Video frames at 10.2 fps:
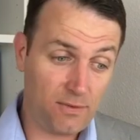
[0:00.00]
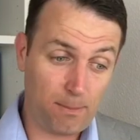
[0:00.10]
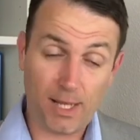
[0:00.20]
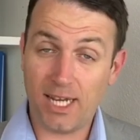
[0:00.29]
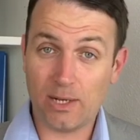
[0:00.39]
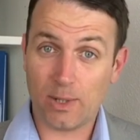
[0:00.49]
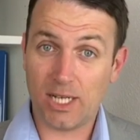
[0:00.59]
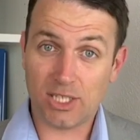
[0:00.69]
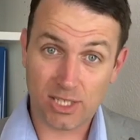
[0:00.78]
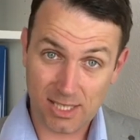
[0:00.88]
if a plane
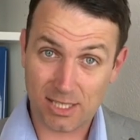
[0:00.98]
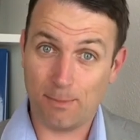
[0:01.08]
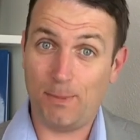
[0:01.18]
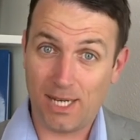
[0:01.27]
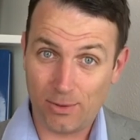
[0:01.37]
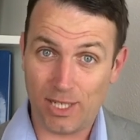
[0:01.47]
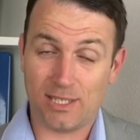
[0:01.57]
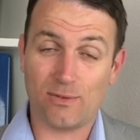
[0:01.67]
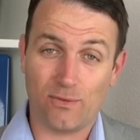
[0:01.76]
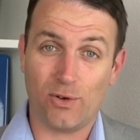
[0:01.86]
crashes, that's a big
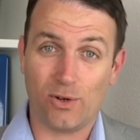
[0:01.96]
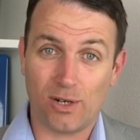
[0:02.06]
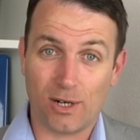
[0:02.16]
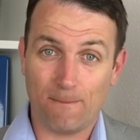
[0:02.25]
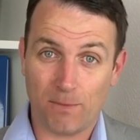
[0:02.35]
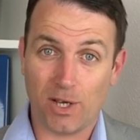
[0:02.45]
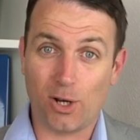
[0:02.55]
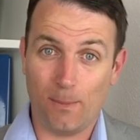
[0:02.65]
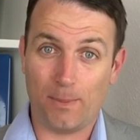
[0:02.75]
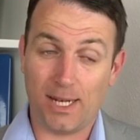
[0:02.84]
risk for a
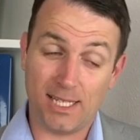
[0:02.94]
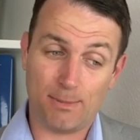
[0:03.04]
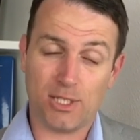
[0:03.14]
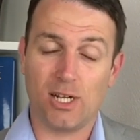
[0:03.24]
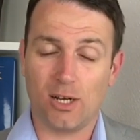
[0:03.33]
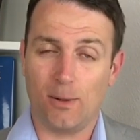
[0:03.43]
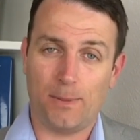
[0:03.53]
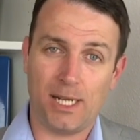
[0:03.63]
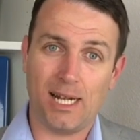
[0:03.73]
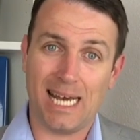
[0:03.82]
company, especially a
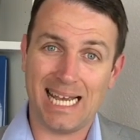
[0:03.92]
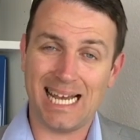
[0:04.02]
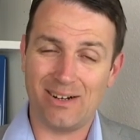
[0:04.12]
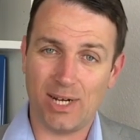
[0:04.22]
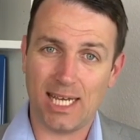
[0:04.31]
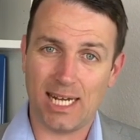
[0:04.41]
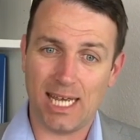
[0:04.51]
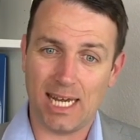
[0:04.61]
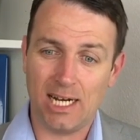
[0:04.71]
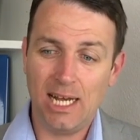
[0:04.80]
company like
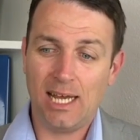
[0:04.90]
Ryanair.